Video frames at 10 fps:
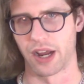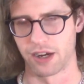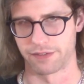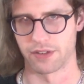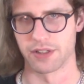
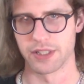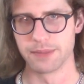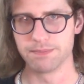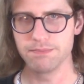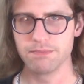offered.
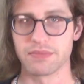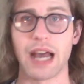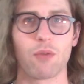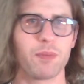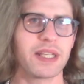
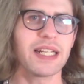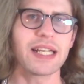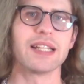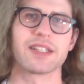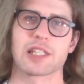Now, we'll be
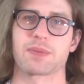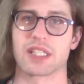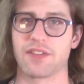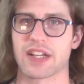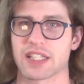getting into
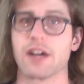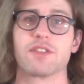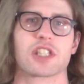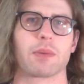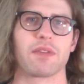specifics of
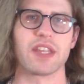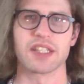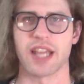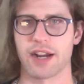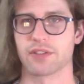some of
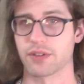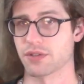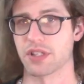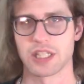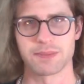these characters
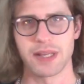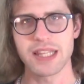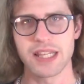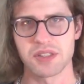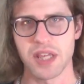to display
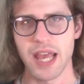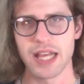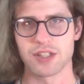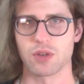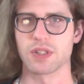this,
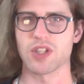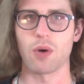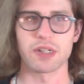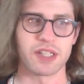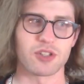so as
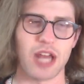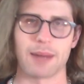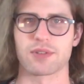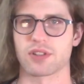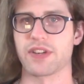always the
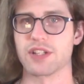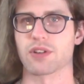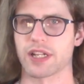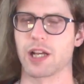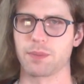chapters
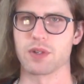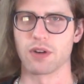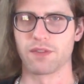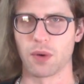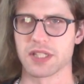feature can help you
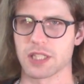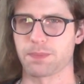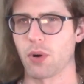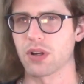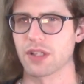avoid
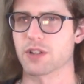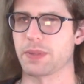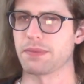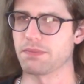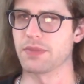spoilers,
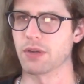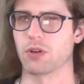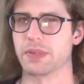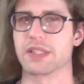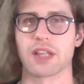but there
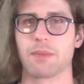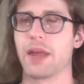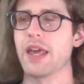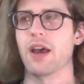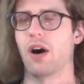will be some
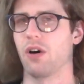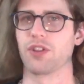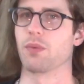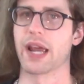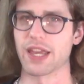all
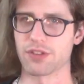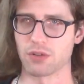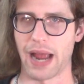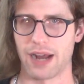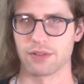the way
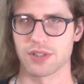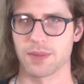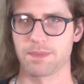throughout.